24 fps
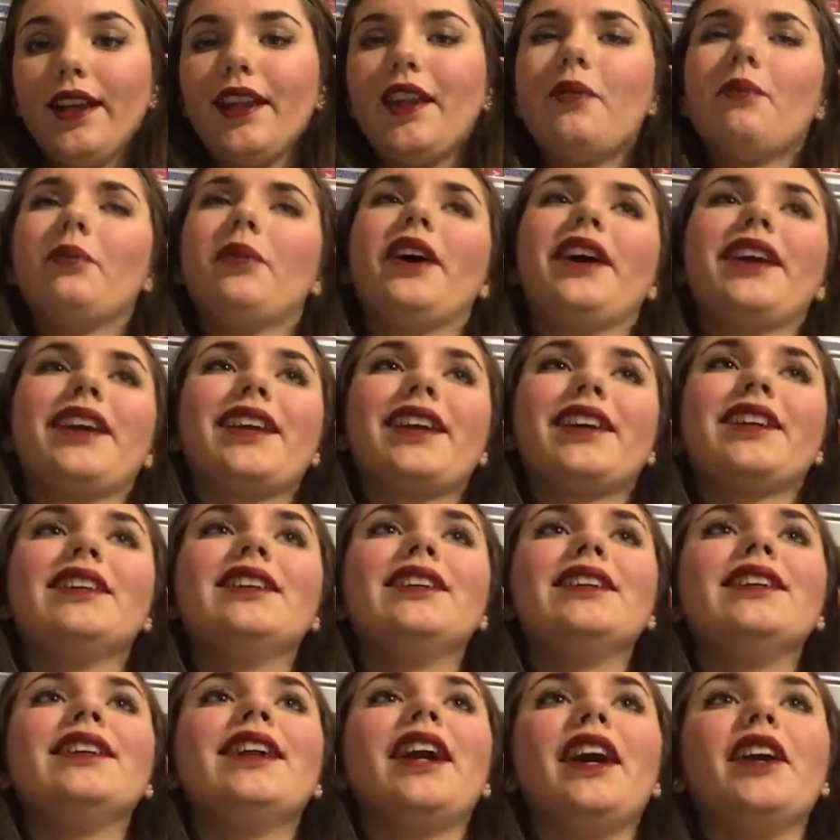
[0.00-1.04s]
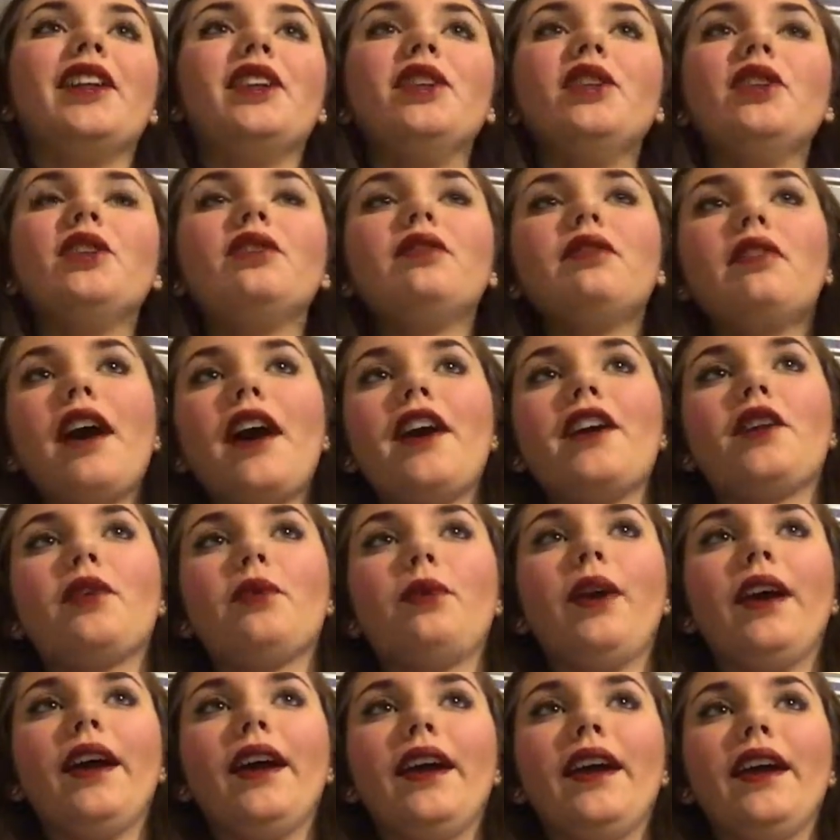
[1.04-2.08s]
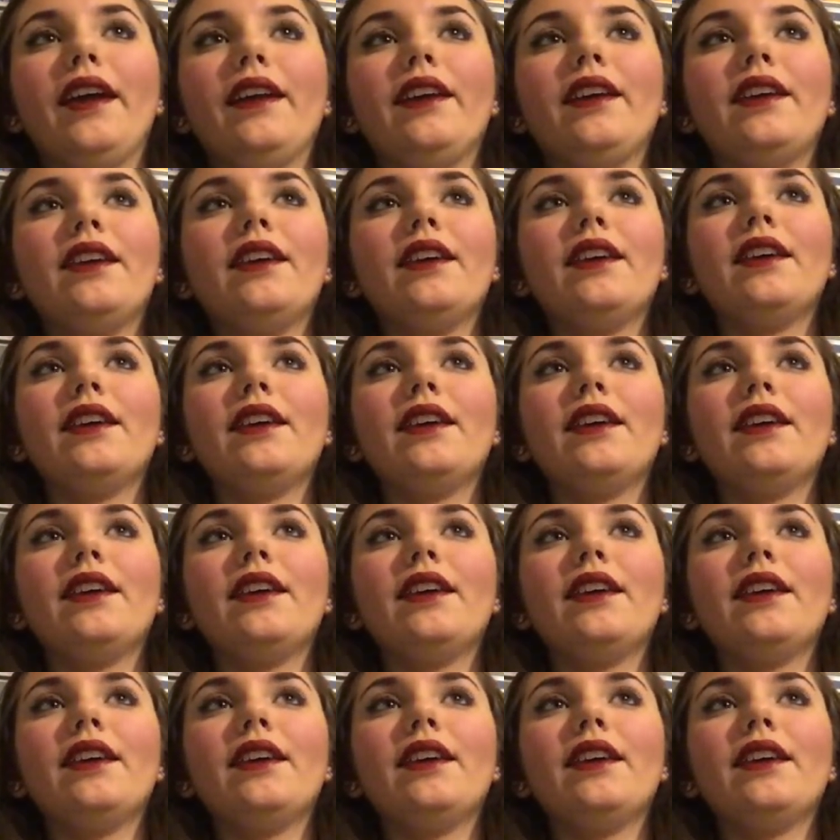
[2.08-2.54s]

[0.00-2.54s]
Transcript: And I'm like, I knew right away